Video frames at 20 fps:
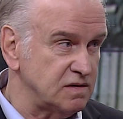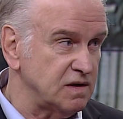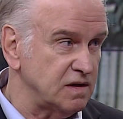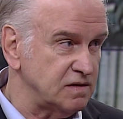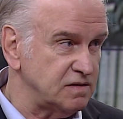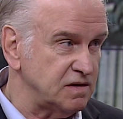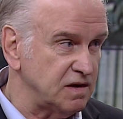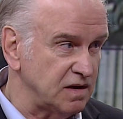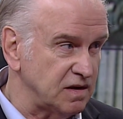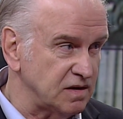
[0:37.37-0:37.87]

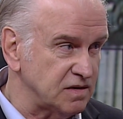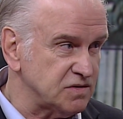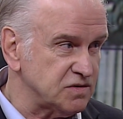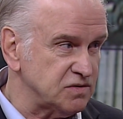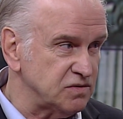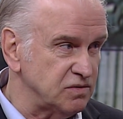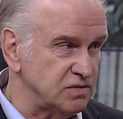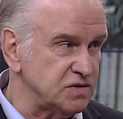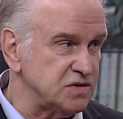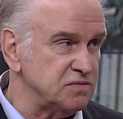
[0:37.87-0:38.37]
Titanic,
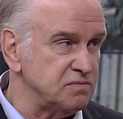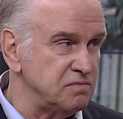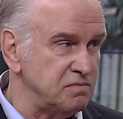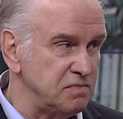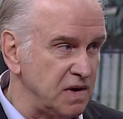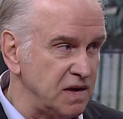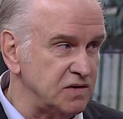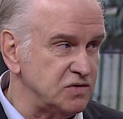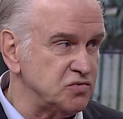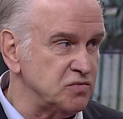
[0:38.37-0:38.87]
so it's a
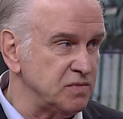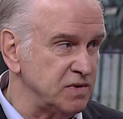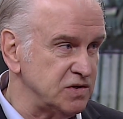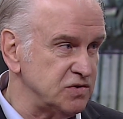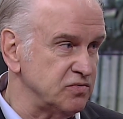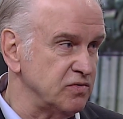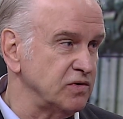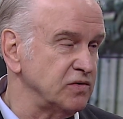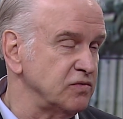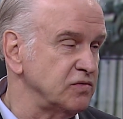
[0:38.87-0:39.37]
major,
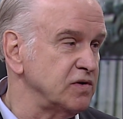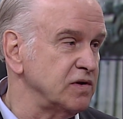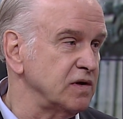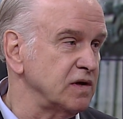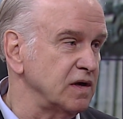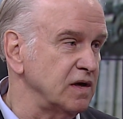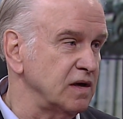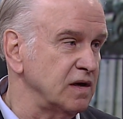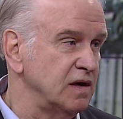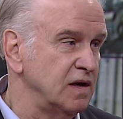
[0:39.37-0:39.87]
major
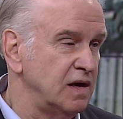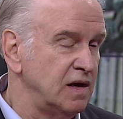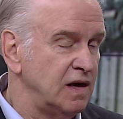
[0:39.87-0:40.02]
undertaking.